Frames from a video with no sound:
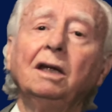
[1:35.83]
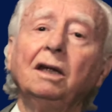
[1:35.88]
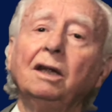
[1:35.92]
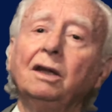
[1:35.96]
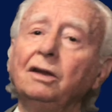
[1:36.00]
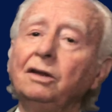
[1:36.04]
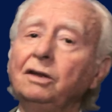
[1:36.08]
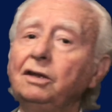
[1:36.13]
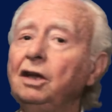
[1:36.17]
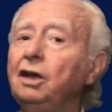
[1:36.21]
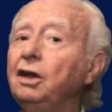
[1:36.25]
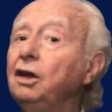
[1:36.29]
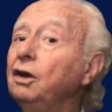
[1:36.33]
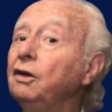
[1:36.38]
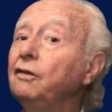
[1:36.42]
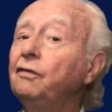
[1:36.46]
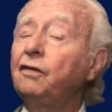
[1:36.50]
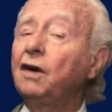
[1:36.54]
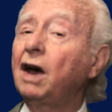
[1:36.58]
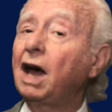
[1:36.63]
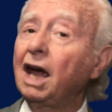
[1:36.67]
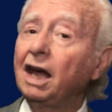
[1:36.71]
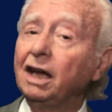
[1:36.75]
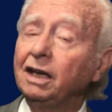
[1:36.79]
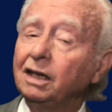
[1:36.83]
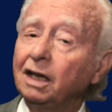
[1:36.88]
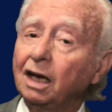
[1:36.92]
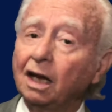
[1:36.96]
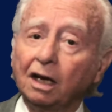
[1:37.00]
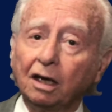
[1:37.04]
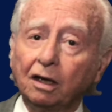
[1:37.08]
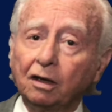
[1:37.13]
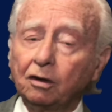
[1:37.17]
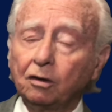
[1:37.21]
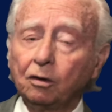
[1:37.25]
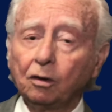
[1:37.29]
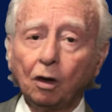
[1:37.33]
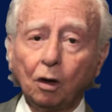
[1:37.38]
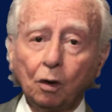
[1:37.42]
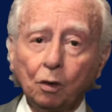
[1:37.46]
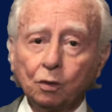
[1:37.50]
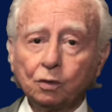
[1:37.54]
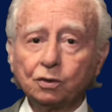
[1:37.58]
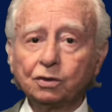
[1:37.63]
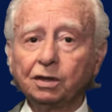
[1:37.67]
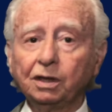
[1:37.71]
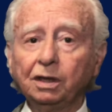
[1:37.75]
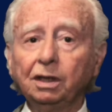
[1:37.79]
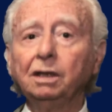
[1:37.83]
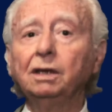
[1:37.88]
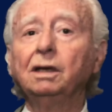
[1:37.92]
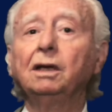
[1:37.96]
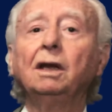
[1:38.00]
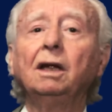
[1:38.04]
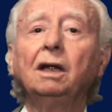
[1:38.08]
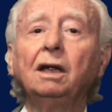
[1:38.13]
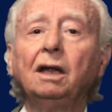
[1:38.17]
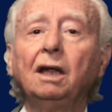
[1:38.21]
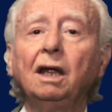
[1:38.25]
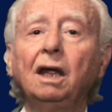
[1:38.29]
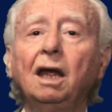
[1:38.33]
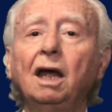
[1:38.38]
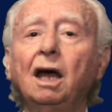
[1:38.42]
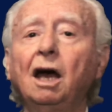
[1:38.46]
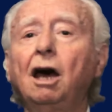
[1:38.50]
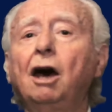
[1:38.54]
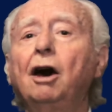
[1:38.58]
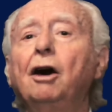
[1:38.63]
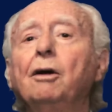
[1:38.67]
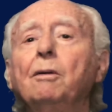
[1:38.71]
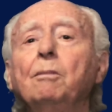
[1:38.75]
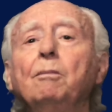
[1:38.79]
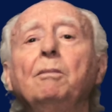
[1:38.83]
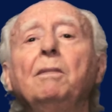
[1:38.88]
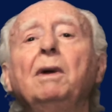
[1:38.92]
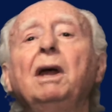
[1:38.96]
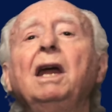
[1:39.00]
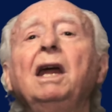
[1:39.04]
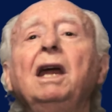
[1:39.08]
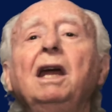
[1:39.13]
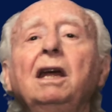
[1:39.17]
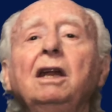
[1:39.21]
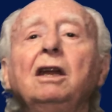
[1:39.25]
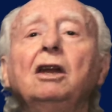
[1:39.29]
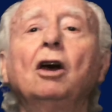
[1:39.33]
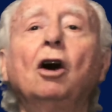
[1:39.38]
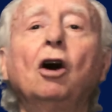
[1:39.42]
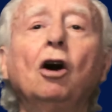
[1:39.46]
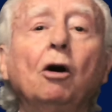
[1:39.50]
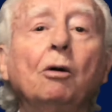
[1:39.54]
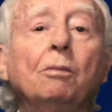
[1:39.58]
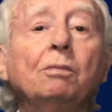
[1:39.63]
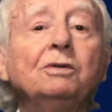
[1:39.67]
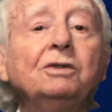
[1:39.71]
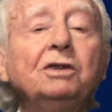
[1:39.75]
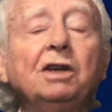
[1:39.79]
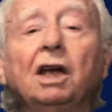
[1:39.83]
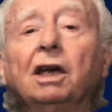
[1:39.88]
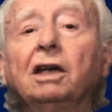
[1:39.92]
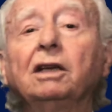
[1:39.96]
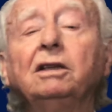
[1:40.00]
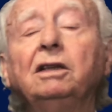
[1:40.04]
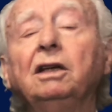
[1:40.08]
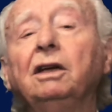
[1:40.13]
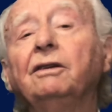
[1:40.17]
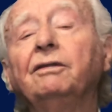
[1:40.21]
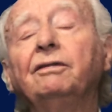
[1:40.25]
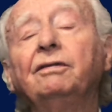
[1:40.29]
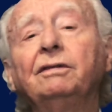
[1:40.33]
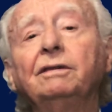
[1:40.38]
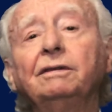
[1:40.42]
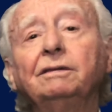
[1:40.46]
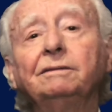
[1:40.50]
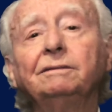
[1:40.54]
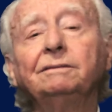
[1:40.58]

The final closing, our main objective.